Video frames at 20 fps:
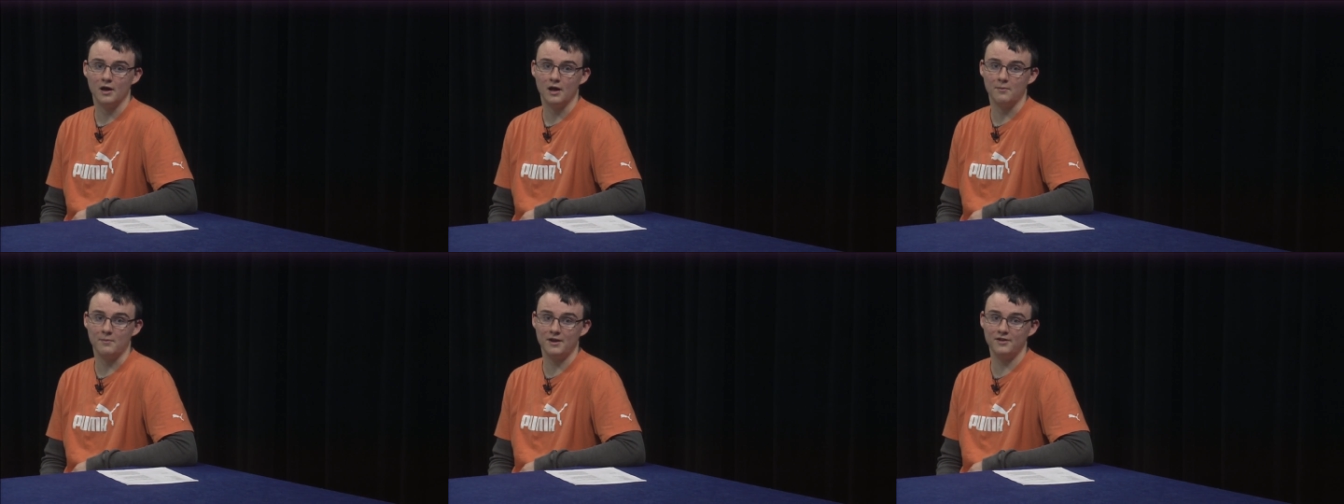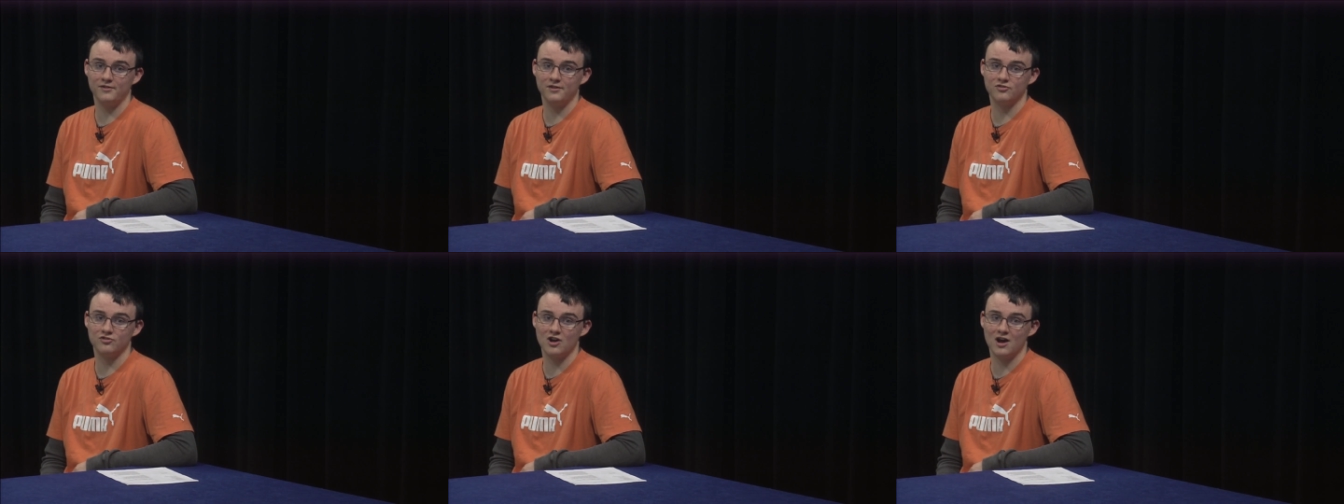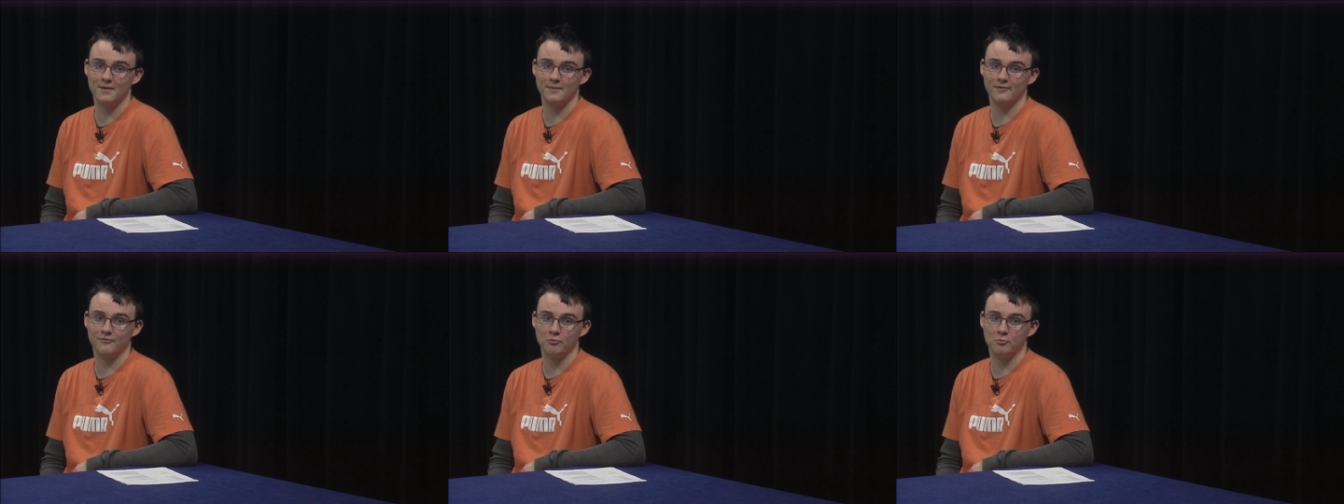Amazing
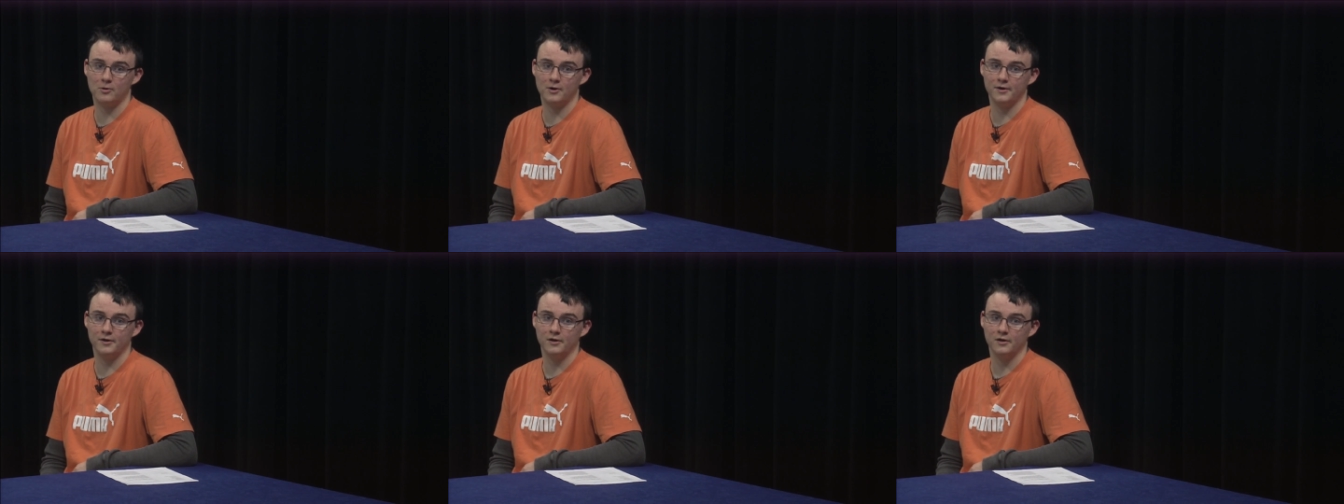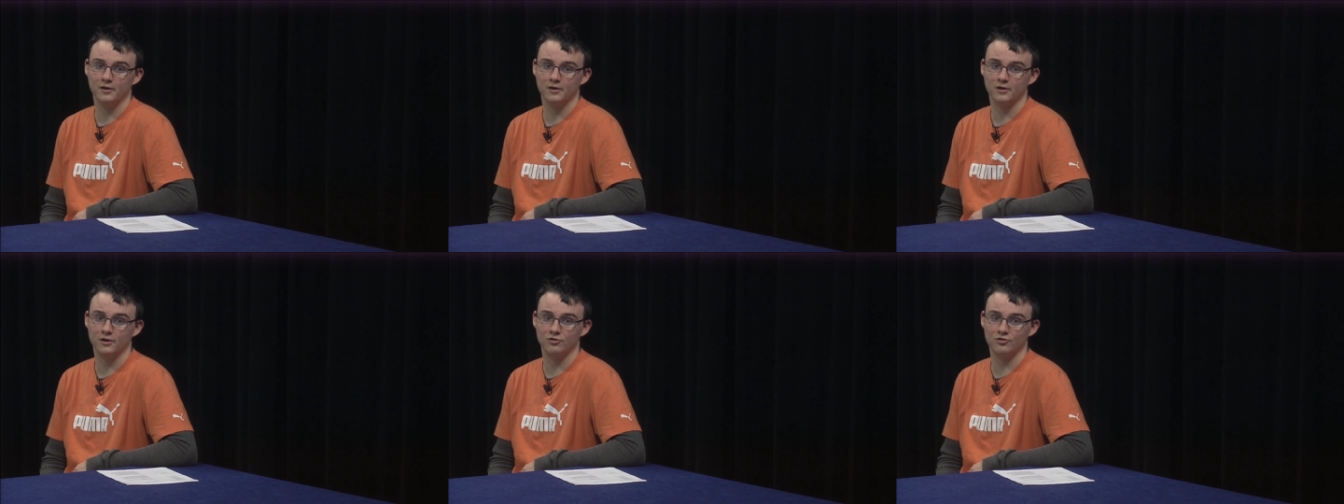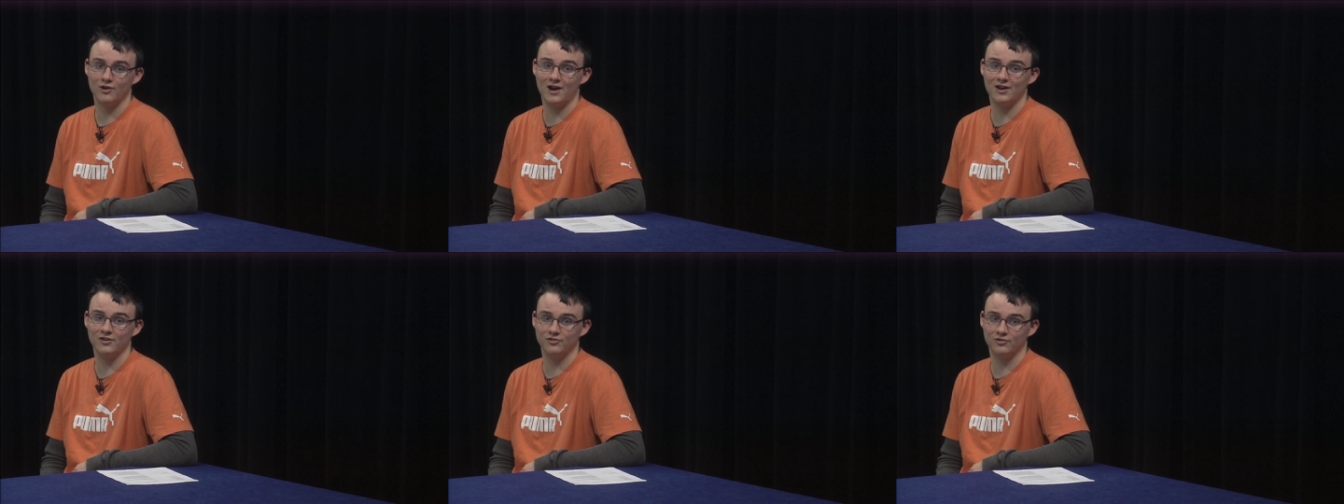job, everyone.
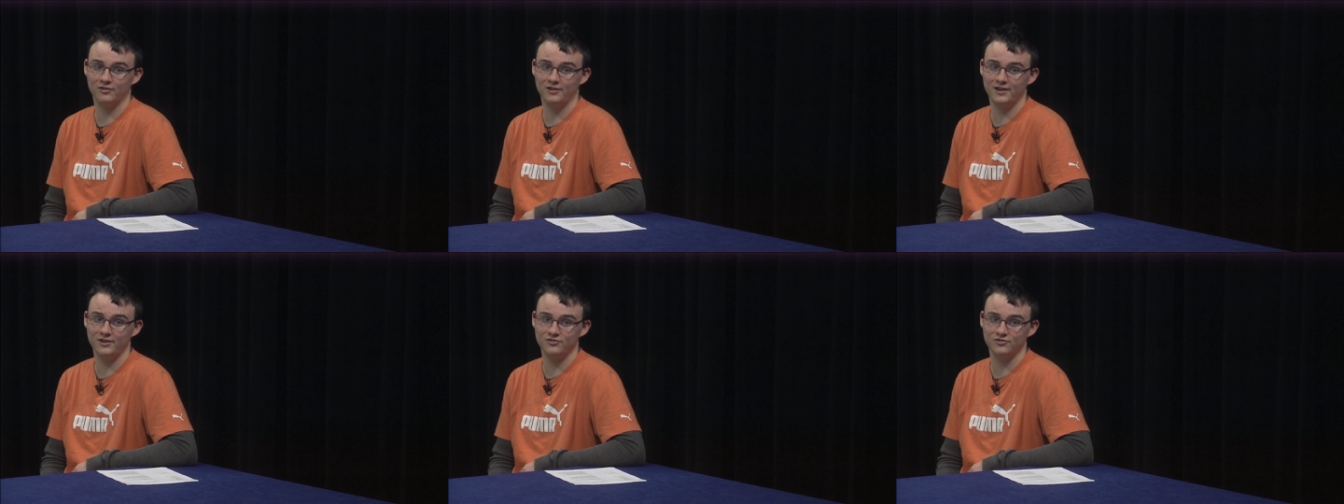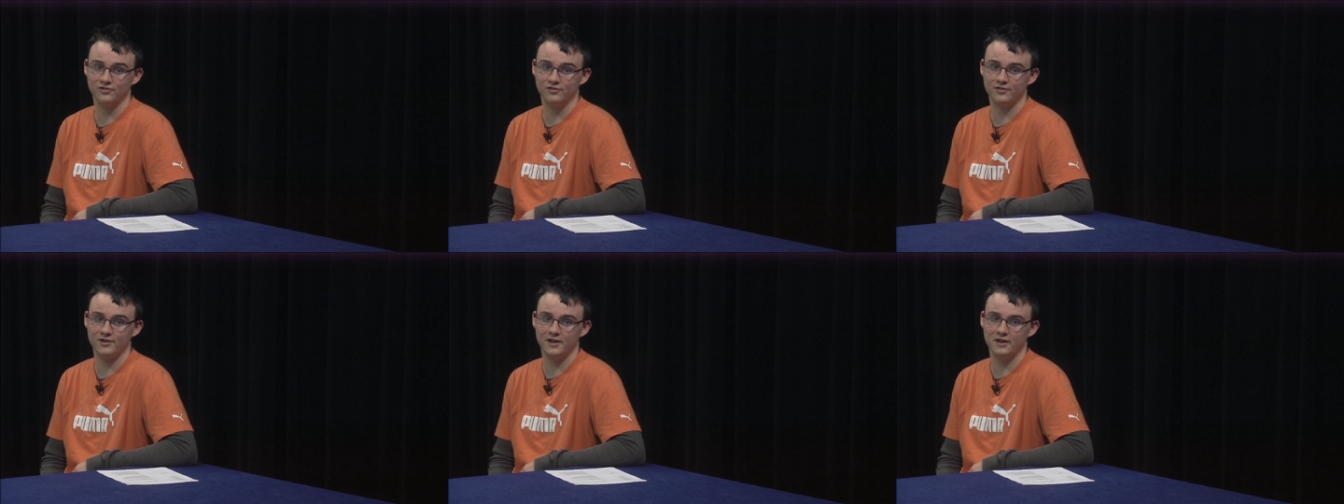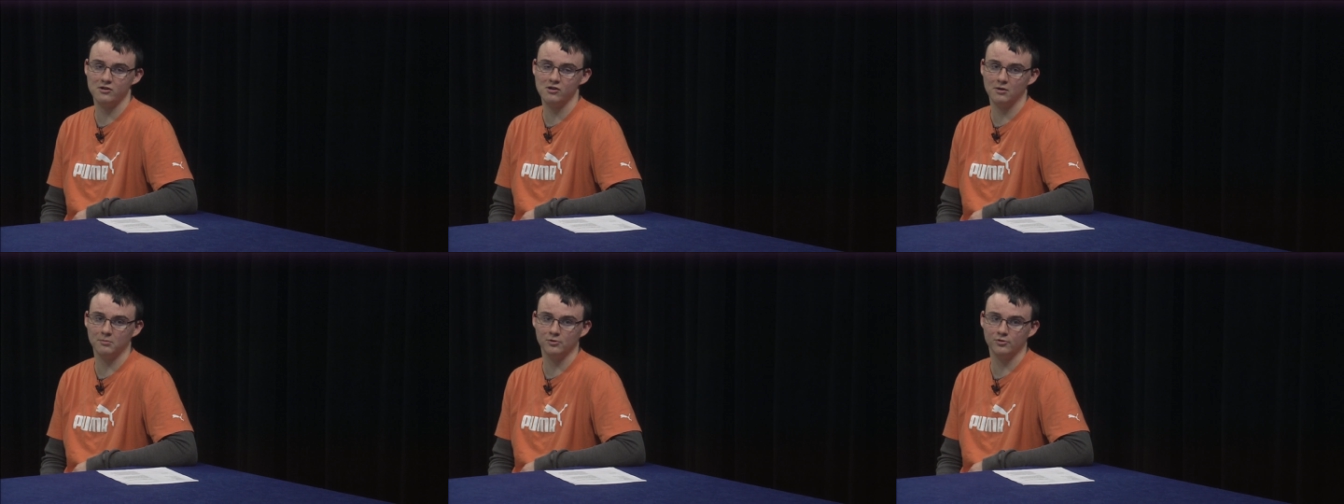Congratulations,
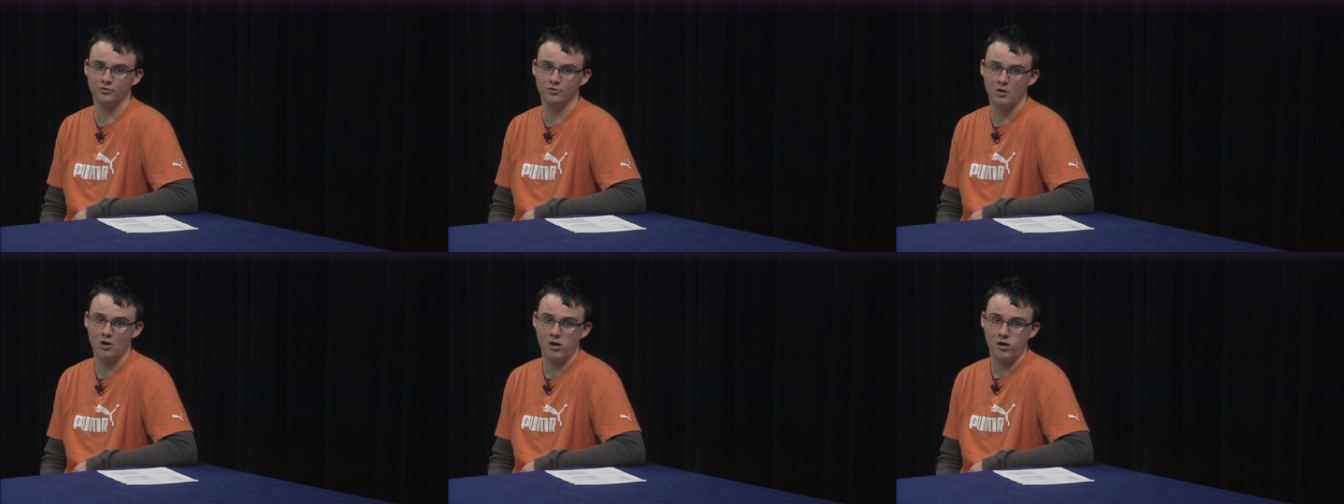Key Clubbers.